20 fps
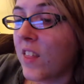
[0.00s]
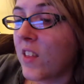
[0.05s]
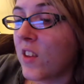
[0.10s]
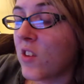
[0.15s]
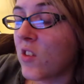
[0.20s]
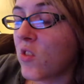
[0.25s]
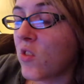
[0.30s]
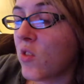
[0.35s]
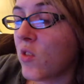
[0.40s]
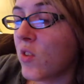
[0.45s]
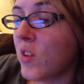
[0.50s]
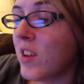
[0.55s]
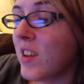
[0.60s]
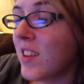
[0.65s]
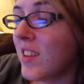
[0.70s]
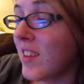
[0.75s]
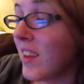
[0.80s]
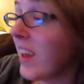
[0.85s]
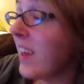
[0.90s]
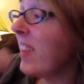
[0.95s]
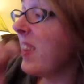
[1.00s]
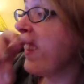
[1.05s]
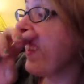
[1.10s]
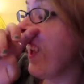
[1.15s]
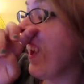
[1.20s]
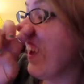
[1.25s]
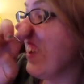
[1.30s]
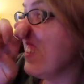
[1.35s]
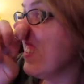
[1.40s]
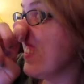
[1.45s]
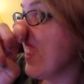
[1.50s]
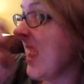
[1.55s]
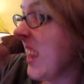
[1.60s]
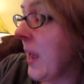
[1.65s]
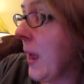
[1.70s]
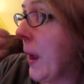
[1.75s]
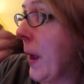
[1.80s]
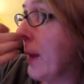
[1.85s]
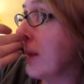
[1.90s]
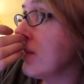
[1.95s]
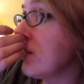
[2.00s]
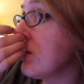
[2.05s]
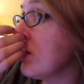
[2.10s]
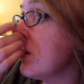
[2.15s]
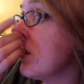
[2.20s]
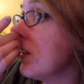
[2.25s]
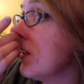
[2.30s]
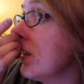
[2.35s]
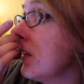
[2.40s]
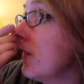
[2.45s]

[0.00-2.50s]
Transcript: Then as soon as, and the outside cats,